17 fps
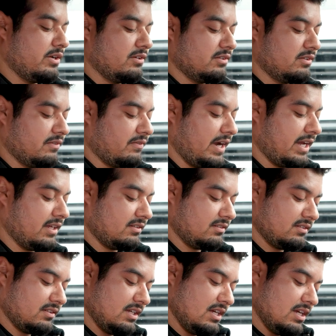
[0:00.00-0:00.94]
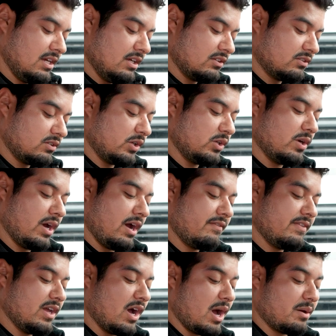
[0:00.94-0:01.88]
on your device. So you
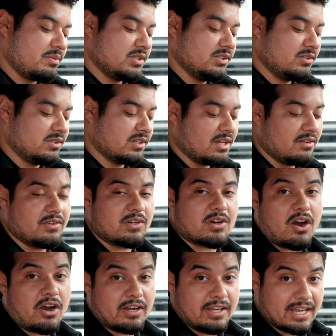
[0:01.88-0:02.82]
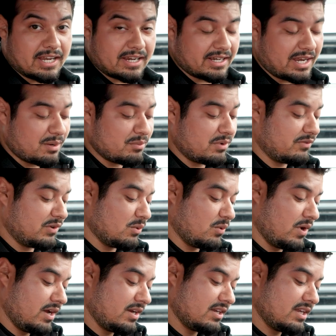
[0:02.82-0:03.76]
have the option to give your car a nickname if
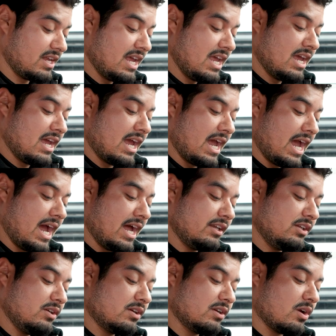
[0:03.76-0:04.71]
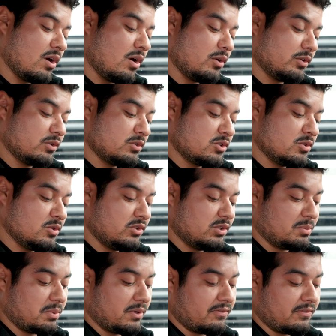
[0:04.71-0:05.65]
you want. And you can also
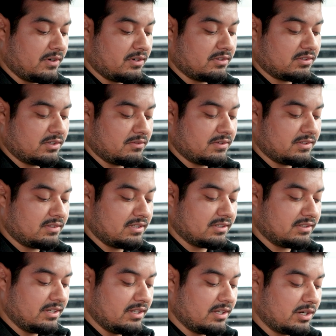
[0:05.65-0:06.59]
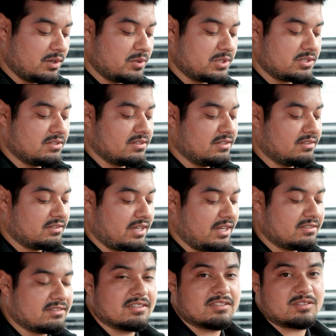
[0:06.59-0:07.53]
choose your preferred servicing dealer, which in this
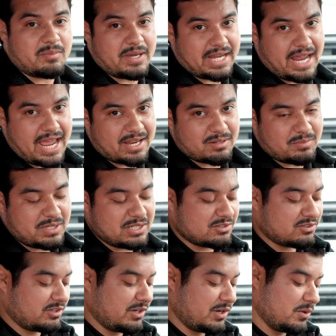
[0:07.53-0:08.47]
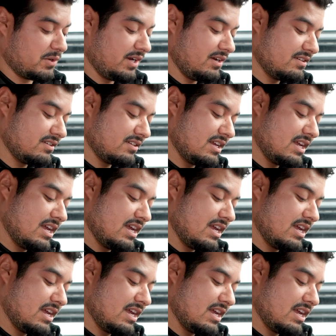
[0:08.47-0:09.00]
case is Manhattan Beach Toyota.